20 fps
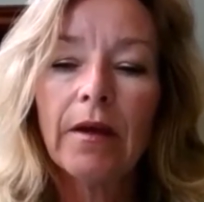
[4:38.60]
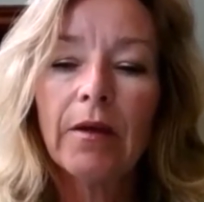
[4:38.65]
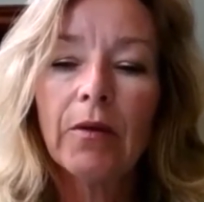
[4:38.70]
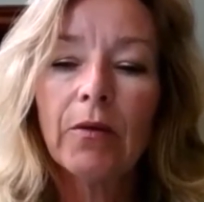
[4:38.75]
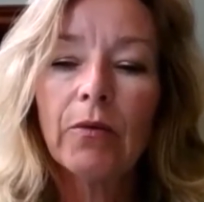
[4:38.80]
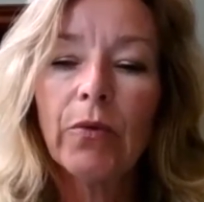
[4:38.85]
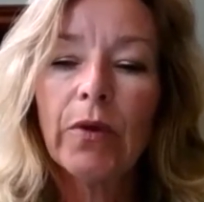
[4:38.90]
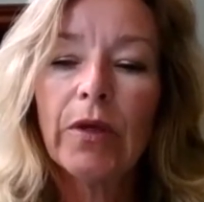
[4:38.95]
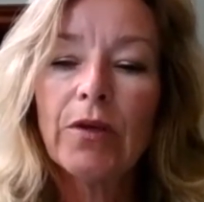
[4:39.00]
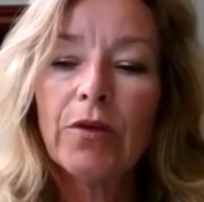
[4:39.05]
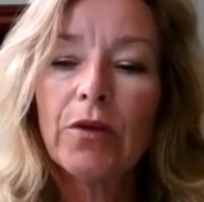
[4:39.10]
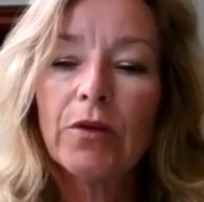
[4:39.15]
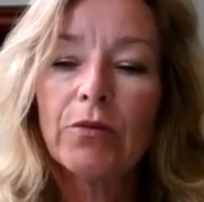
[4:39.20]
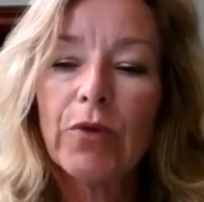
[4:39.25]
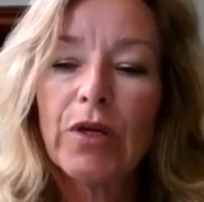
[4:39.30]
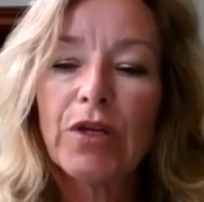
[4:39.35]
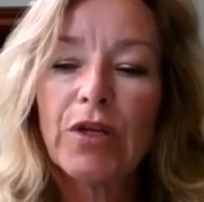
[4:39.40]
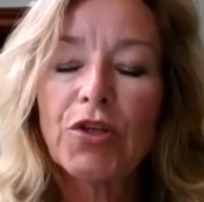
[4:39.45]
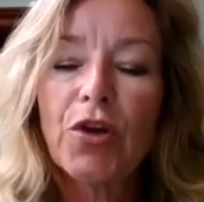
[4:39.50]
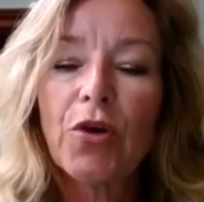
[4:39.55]

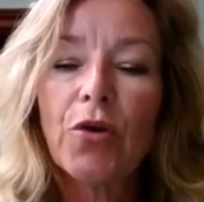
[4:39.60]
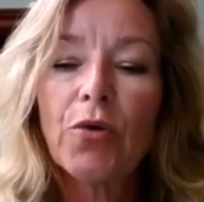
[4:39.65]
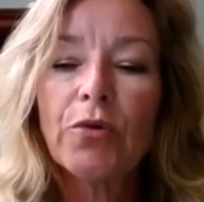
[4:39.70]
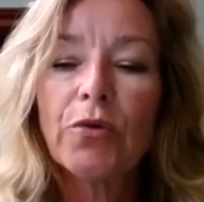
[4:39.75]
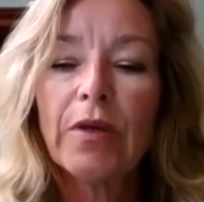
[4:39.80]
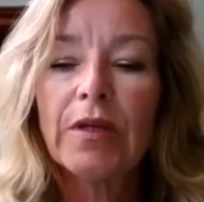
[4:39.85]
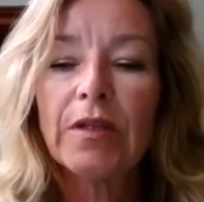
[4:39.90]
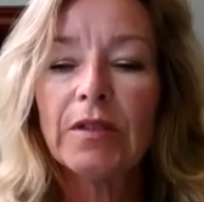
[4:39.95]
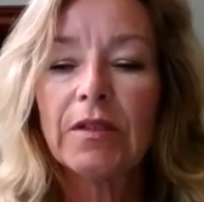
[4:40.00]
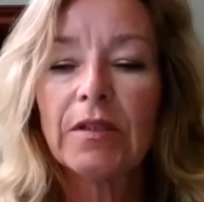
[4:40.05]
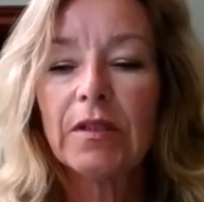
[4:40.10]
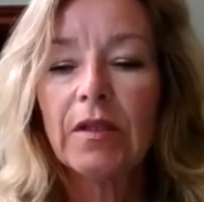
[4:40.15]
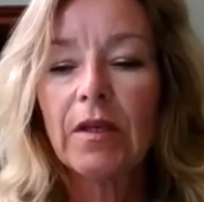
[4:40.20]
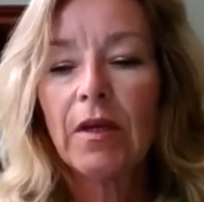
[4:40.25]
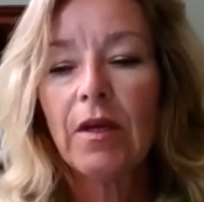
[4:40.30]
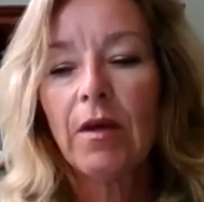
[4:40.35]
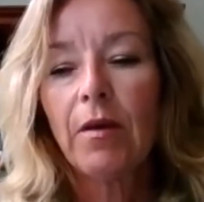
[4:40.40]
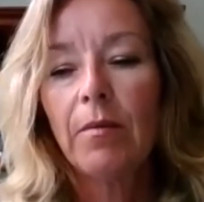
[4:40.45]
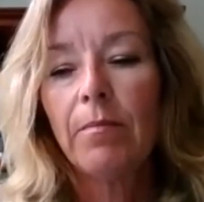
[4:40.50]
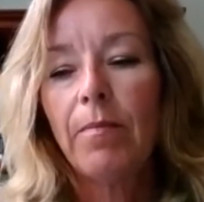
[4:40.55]
we show this
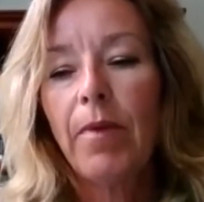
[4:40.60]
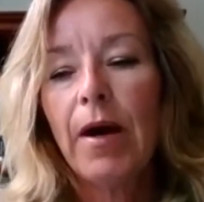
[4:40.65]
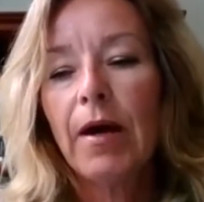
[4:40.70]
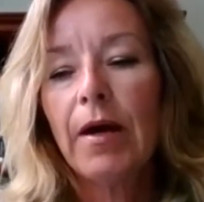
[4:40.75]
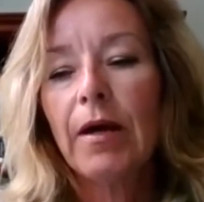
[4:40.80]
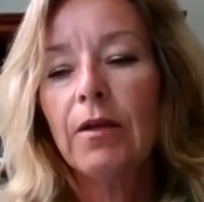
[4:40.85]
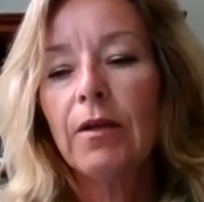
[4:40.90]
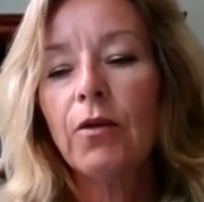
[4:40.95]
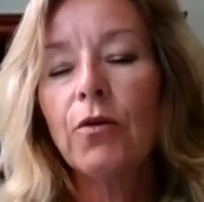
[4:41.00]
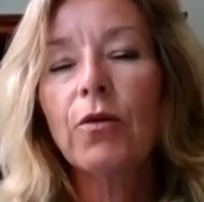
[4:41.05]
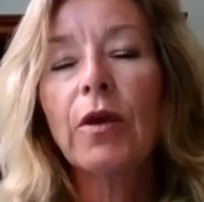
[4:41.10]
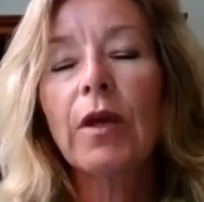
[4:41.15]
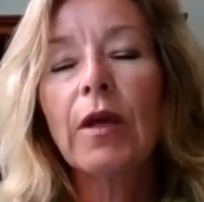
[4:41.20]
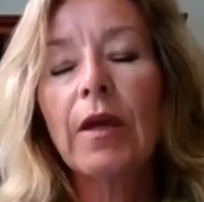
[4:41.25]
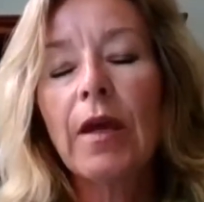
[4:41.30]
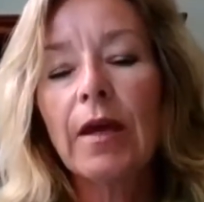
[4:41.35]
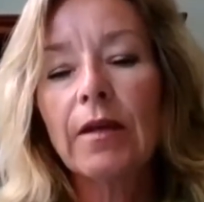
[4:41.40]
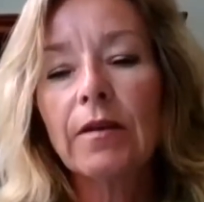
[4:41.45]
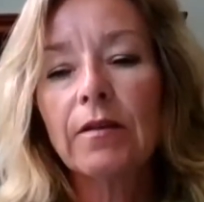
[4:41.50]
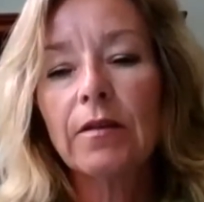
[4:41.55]
by
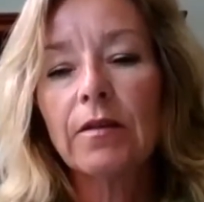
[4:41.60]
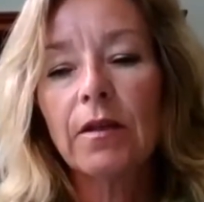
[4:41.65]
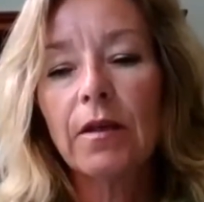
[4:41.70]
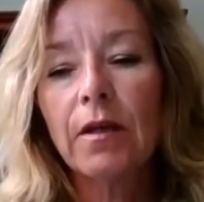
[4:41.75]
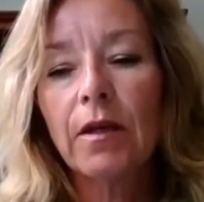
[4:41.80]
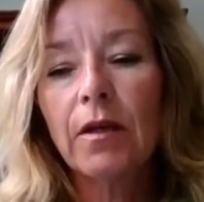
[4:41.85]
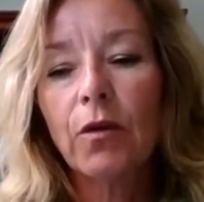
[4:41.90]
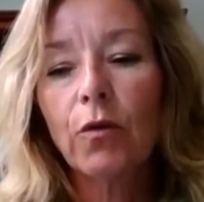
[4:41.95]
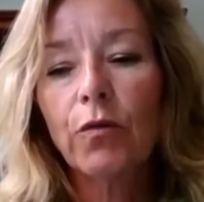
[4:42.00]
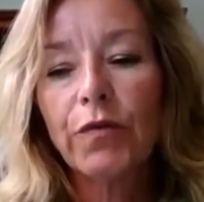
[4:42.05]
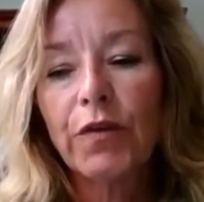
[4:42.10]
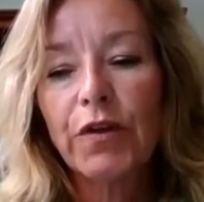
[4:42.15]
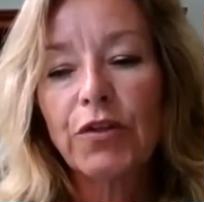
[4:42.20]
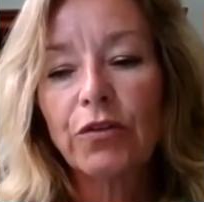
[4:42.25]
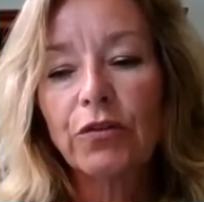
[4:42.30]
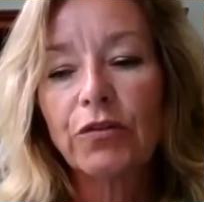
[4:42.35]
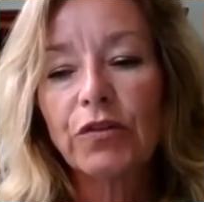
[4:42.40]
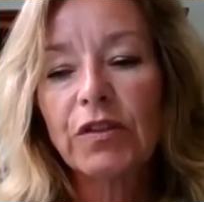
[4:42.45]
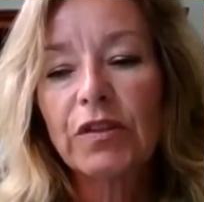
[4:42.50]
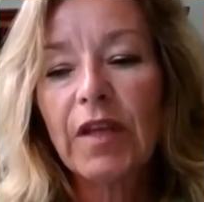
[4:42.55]
looking at
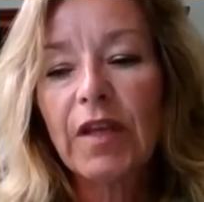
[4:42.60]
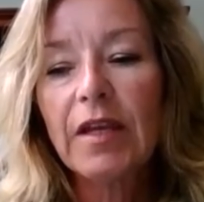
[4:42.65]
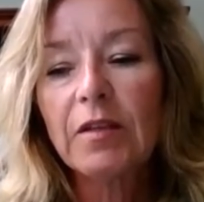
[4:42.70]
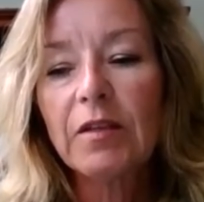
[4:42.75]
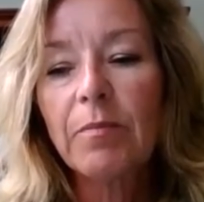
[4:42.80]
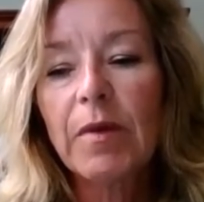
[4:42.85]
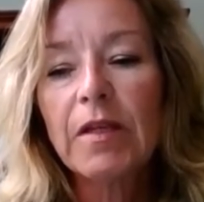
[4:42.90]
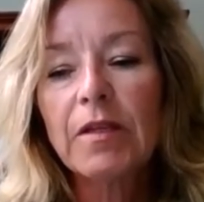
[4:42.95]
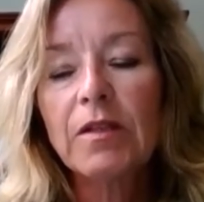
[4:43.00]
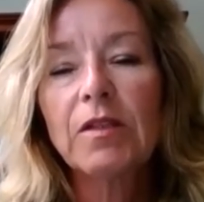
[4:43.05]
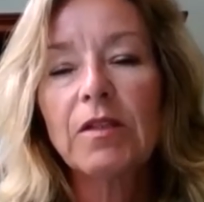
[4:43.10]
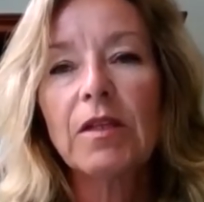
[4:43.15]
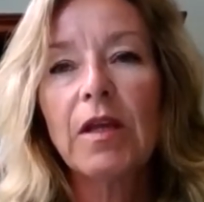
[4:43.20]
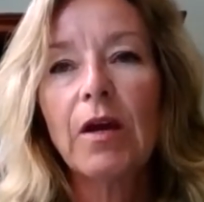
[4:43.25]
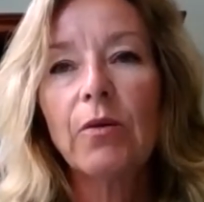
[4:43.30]
official statements,